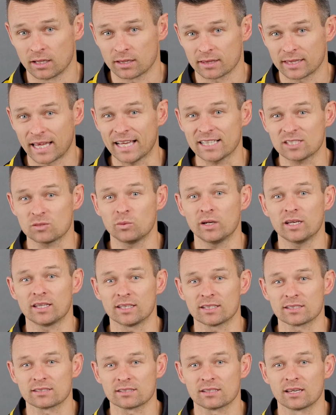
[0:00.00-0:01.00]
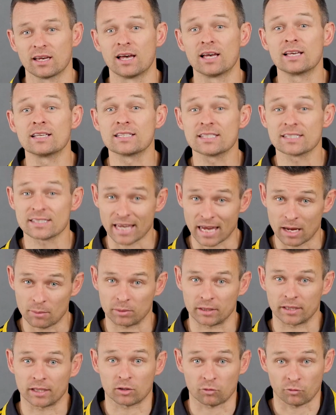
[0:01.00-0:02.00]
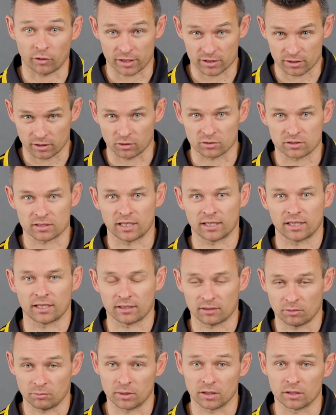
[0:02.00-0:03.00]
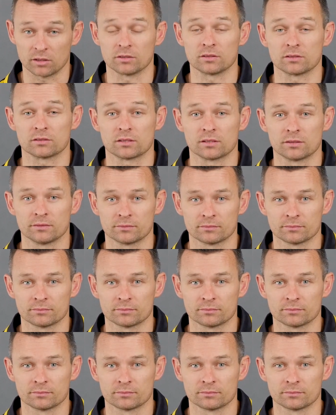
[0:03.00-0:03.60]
That's where this sampling threshold setting can be used.